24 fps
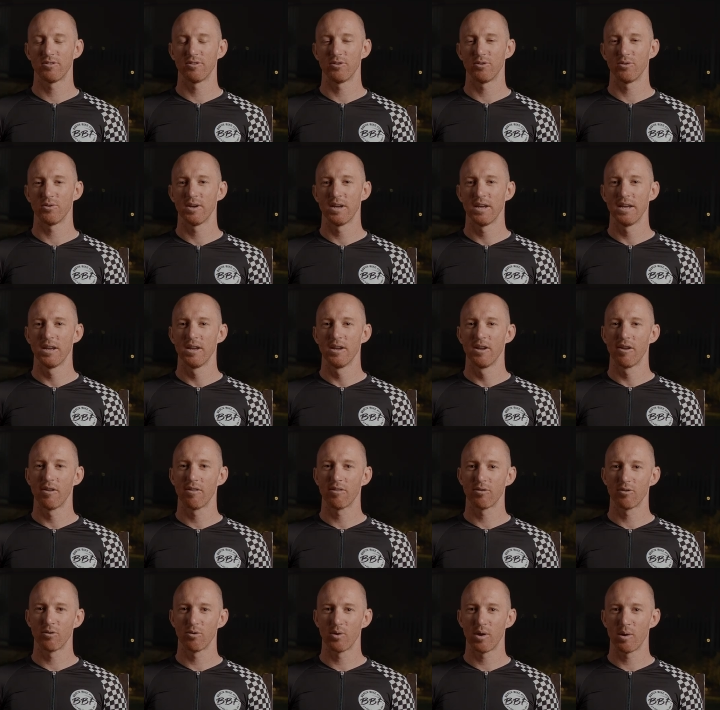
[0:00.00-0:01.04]
to
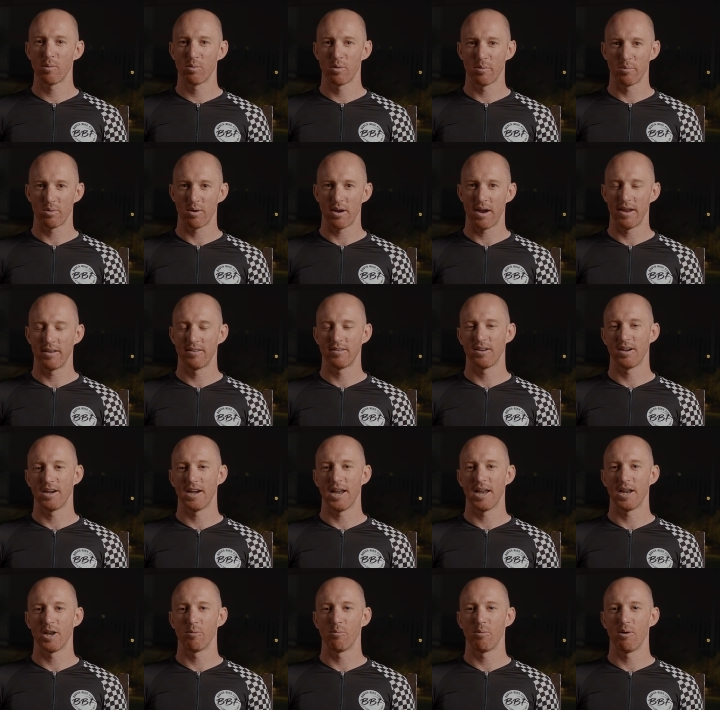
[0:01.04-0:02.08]
through a
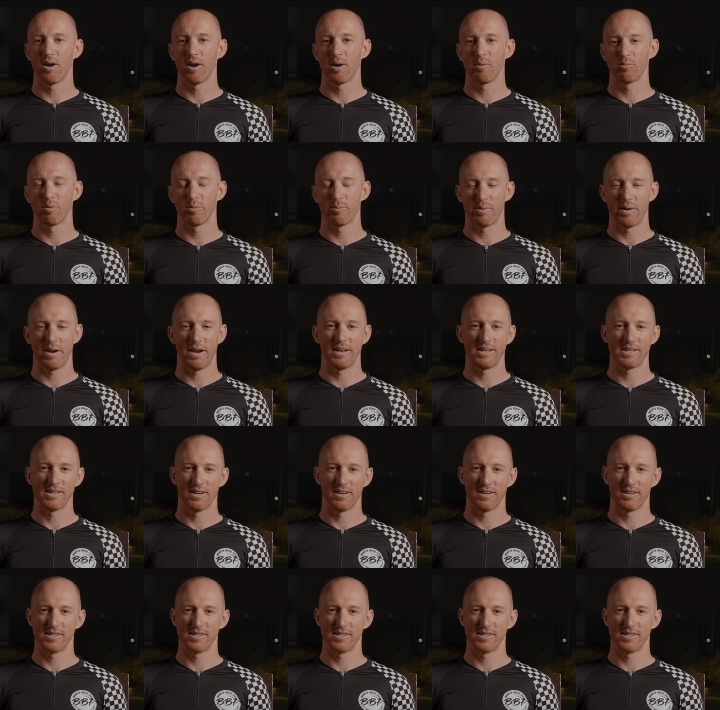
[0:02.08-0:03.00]
proprietary handlebar, proprietary